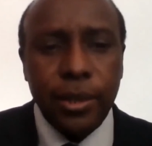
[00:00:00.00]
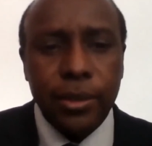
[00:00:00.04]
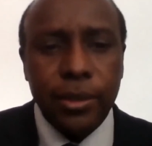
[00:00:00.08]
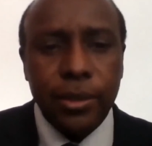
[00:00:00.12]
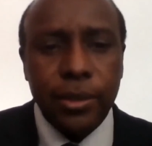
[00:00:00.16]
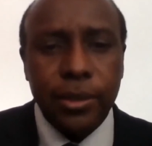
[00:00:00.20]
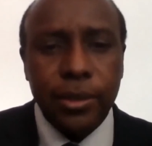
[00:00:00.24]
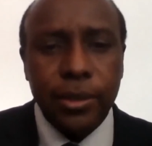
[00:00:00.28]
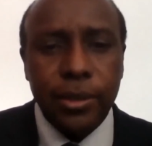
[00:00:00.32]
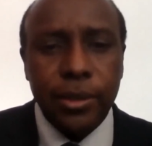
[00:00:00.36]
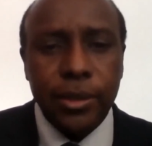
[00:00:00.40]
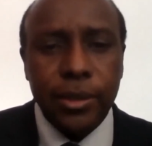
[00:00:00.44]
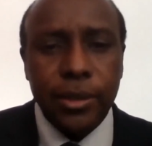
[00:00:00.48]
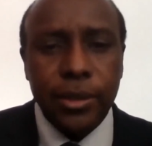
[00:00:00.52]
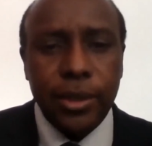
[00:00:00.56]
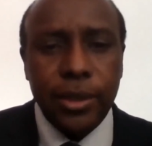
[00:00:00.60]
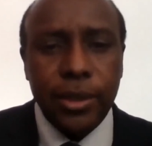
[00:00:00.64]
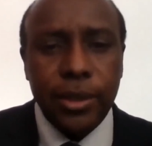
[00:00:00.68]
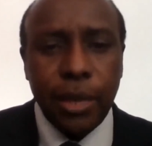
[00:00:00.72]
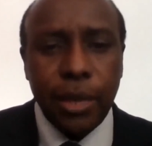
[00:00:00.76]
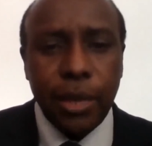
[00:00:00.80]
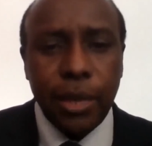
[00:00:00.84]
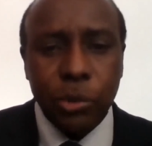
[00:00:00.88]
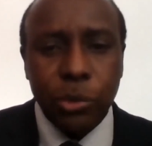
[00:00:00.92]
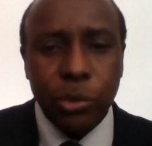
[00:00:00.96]
and
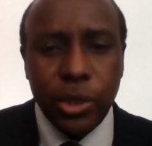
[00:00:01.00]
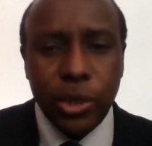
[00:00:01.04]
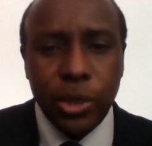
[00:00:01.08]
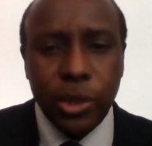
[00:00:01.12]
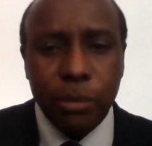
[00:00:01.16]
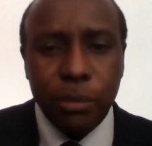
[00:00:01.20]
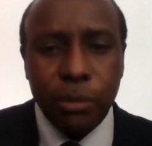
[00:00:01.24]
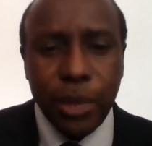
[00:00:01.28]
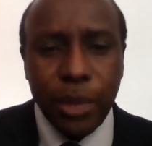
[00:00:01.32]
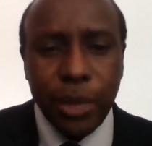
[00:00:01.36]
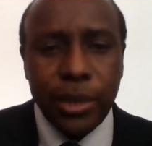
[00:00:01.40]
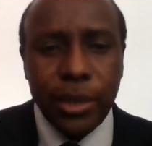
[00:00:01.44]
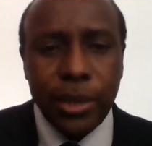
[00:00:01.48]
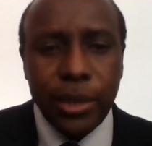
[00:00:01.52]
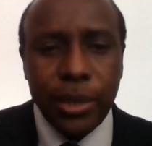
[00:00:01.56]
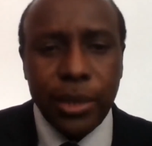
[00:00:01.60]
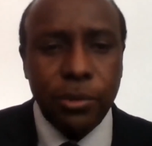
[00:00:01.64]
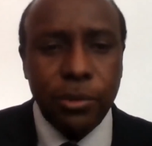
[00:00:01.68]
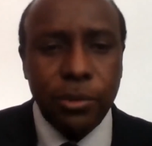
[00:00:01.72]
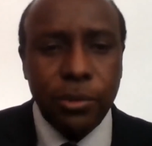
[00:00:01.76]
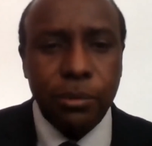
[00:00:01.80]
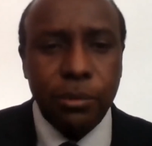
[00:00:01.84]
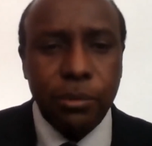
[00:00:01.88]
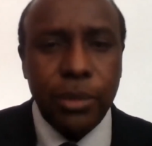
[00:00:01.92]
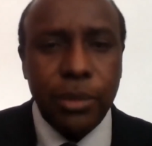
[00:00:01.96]
I'm talking partly
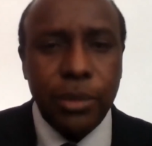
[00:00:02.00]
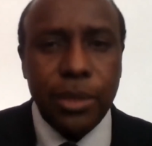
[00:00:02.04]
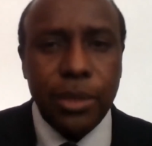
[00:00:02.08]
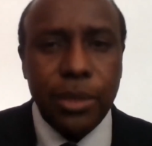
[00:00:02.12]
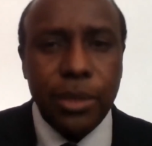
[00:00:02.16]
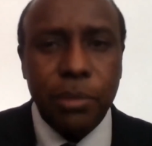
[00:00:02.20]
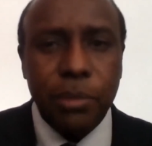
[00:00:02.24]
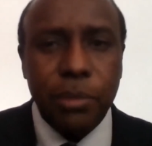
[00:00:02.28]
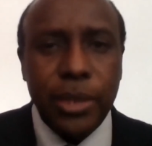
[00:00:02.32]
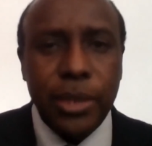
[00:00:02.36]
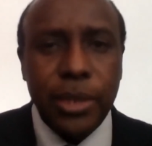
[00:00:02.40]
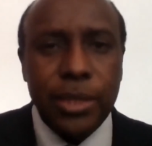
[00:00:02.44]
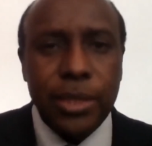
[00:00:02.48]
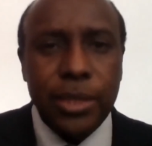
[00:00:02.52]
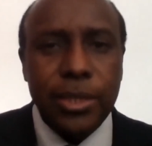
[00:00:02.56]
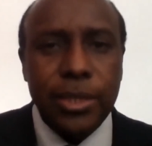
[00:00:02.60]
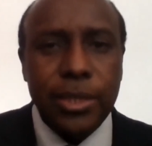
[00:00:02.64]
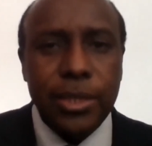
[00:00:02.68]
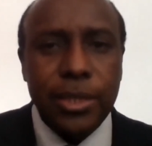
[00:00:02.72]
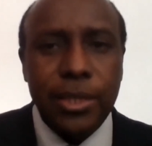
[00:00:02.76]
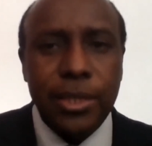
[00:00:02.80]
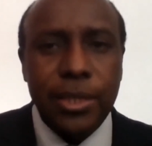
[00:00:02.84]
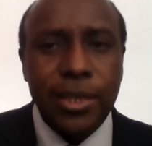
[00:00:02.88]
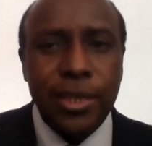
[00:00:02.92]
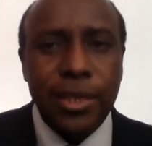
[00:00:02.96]
from
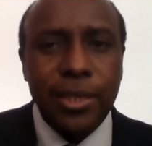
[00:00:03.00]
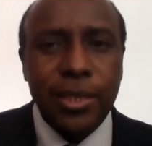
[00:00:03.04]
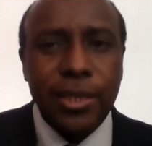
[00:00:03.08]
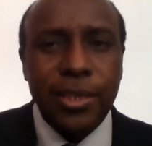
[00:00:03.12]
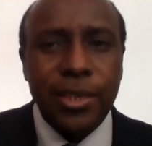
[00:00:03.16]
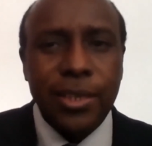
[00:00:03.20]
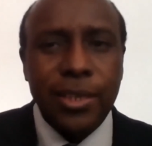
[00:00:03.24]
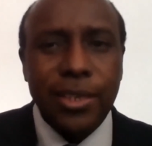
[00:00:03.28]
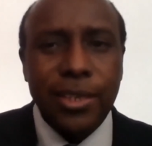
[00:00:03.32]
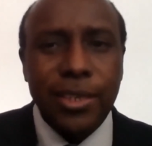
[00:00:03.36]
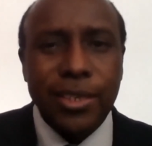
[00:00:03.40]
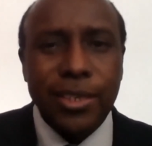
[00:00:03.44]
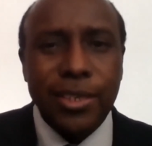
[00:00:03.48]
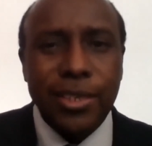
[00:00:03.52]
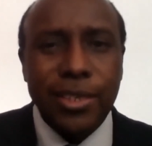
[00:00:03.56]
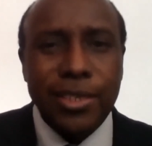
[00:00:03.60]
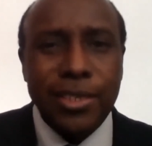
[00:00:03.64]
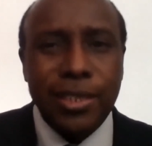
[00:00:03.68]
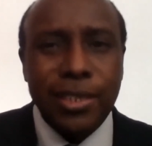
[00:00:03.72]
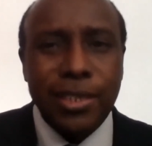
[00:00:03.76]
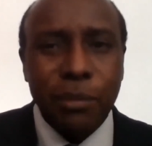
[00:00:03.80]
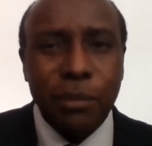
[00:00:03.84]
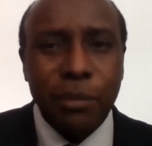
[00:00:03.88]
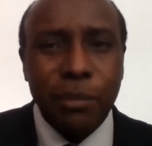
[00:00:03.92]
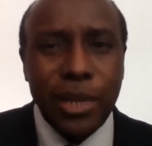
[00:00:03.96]
experience,
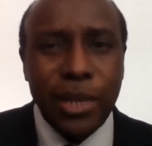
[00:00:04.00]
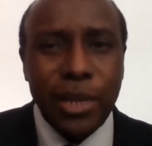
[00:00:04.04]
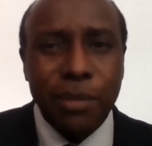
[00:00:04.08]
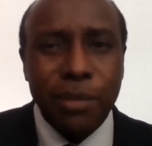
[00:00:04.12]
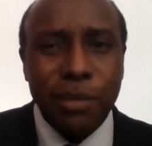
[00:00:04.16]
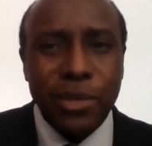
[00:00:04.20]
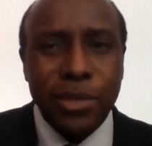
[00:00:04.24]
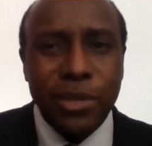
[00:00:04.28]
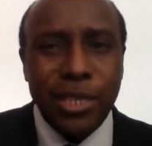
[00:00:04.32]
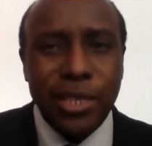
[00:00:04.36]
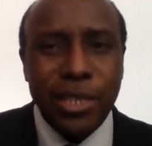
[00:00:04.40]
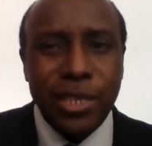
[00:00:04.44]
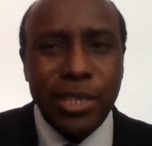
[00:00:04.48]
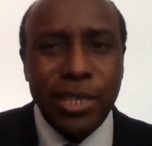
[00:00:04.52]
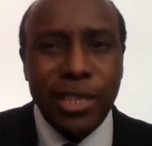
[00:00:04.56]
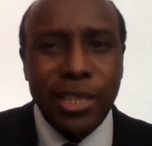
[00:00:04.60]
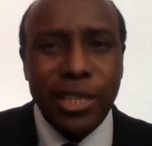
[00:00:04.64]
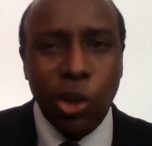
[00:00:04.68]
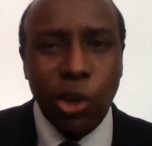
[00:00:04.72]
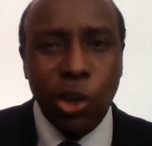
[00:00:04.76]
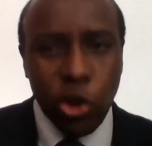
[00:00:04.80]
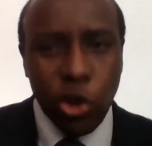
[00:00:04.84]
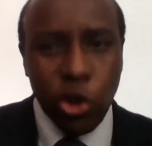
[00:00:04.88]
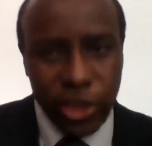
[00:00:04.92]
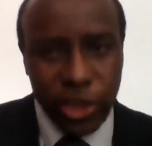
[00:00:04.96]
is sometimes the
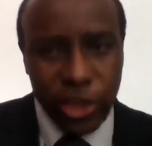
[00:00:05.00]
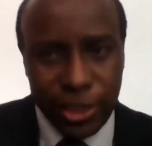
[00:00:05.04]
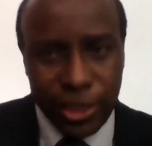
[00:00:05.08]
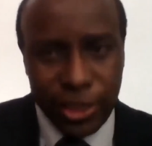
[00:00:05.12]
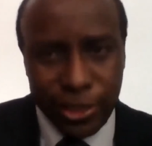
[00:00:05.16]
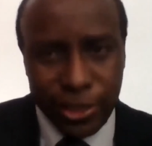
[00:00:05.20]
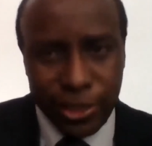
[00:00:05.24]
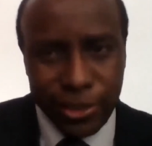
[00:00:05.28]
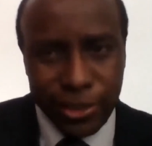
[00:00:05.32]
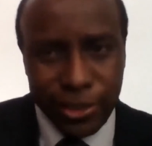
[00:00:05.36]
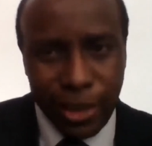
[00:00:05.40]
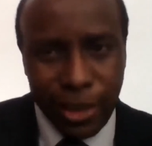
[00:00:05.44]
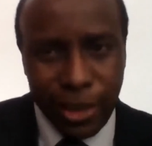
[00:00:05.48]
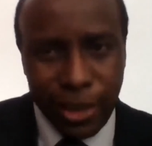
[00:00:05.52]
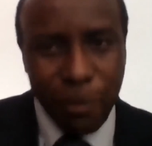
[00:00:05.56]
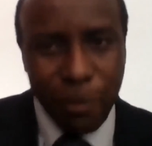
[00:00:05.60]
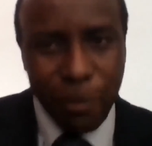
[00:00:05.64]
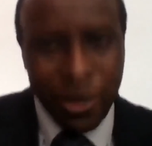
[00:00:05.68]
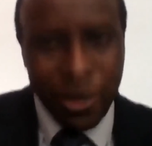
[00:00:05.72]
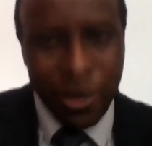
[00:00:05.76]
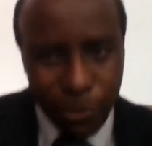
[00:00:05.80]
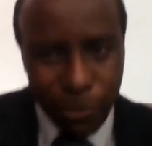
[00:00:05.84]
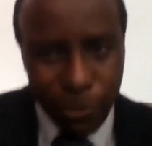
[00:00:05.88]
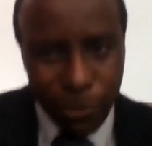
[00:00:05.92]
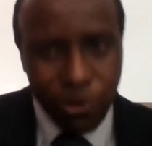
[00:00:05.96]
costs.
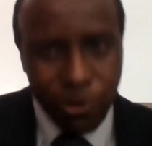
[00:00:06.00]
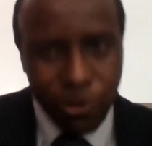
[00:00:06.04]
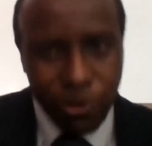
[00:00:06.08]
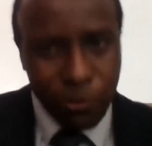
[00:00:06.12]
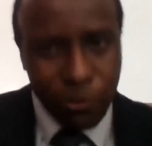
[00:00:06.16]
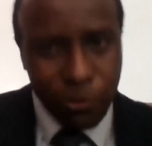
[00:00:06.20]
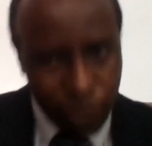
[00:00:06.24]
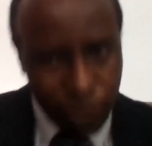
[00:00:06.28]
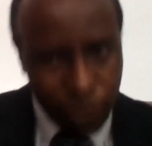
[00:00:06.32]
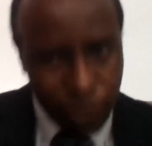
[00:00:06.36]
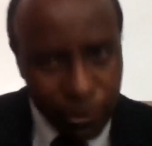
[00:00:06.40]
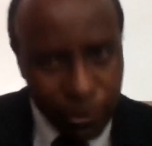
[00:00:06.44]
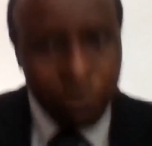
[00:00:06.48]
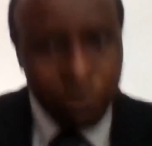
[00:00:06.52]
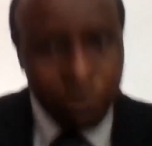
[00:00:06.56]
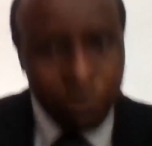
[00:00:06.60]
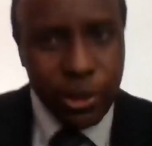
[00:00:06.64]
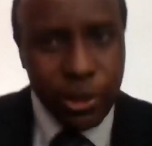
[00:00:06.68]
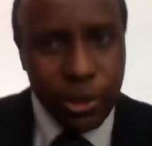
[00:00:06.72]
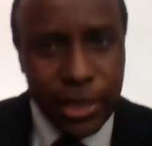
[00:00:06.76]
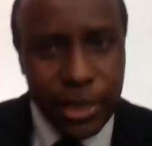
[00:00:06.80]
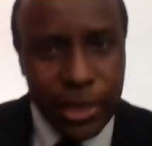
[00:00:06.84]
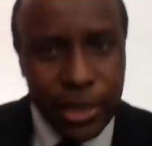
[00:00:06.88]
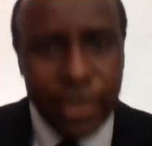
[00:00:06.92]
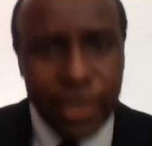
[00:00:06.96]
Apart from the
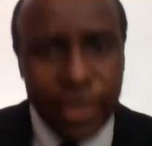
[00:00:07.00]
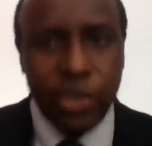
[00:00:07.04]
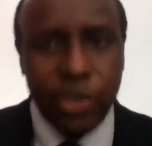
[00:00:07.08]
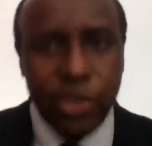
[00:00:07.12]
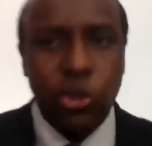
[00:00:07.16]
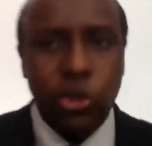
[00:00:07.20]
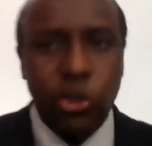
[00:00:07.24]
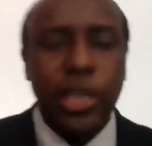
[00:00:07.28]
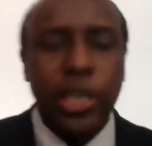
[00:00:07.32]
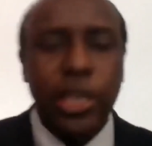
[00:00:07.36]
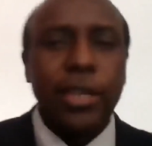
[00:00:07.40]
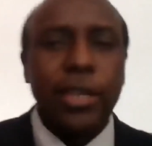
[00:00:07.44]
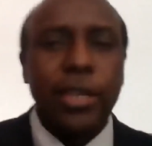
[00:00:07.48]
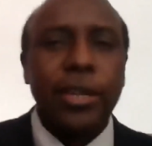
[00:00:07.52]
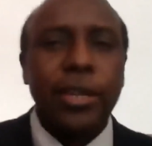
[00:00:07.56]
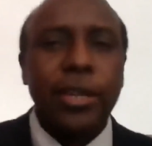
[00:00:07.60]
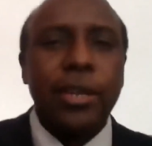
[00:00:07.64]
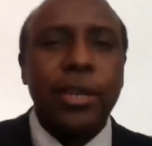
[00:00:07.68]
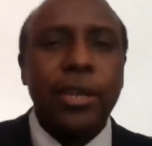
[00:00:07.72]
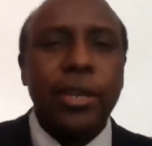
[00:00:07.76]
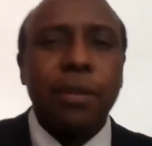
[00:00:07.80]
project, it is okay.